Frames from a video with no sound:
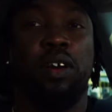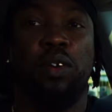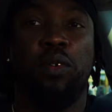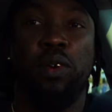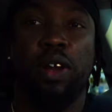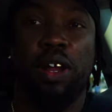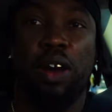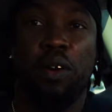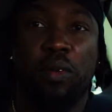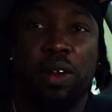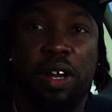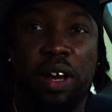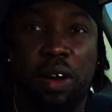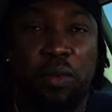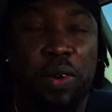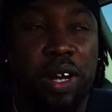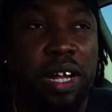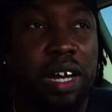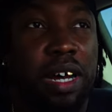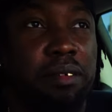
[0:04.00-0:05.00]
What up, what up,
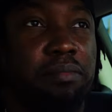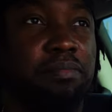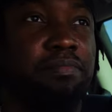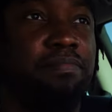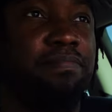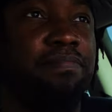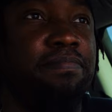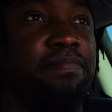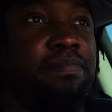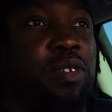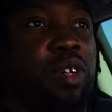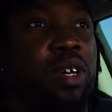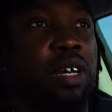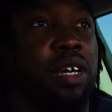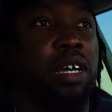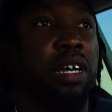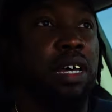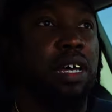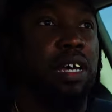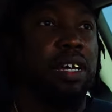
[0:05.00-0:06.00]
what
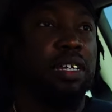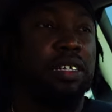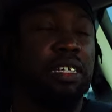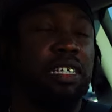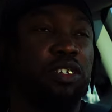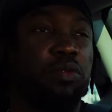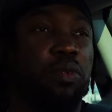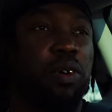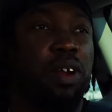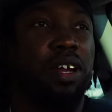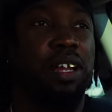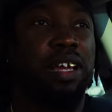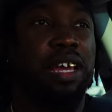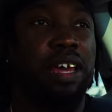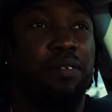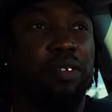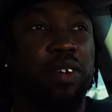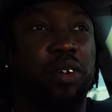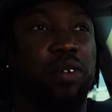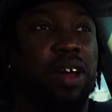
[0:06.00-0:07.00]
up? Just wanted to
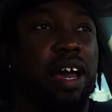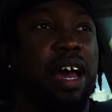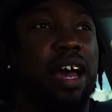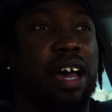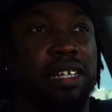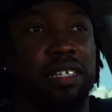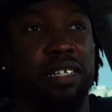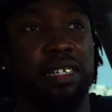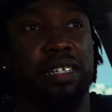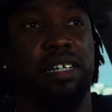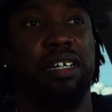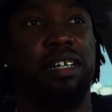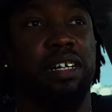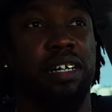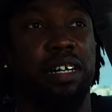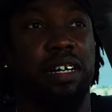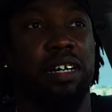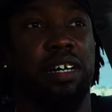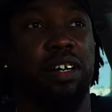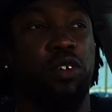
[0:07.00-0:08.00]
give you guys
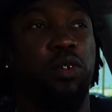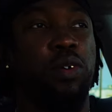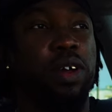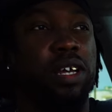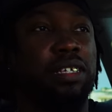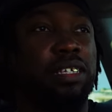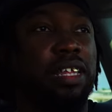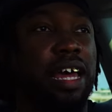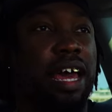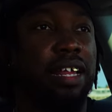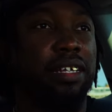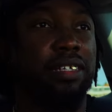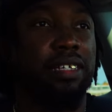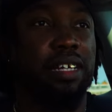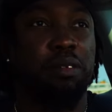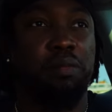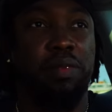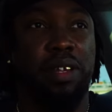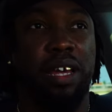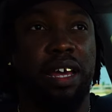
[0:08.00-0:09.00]
a quick status
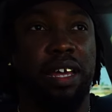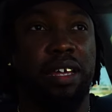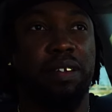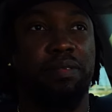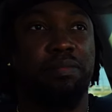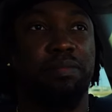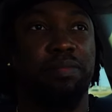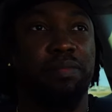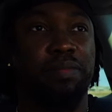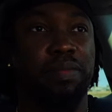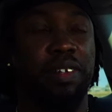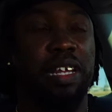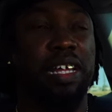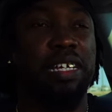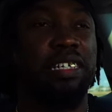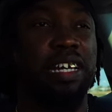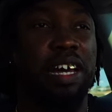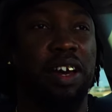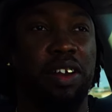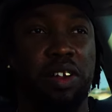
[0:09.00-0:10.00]
update, let
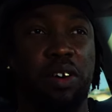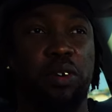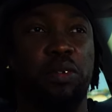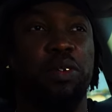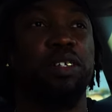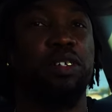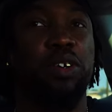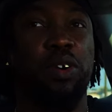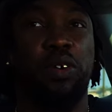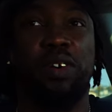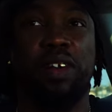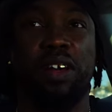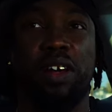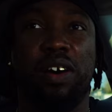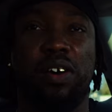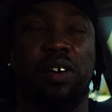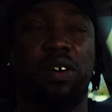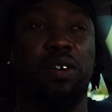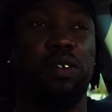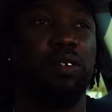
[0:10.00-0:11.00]
y'all know what's going
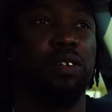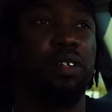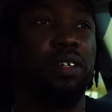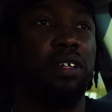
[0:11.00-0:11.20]
on.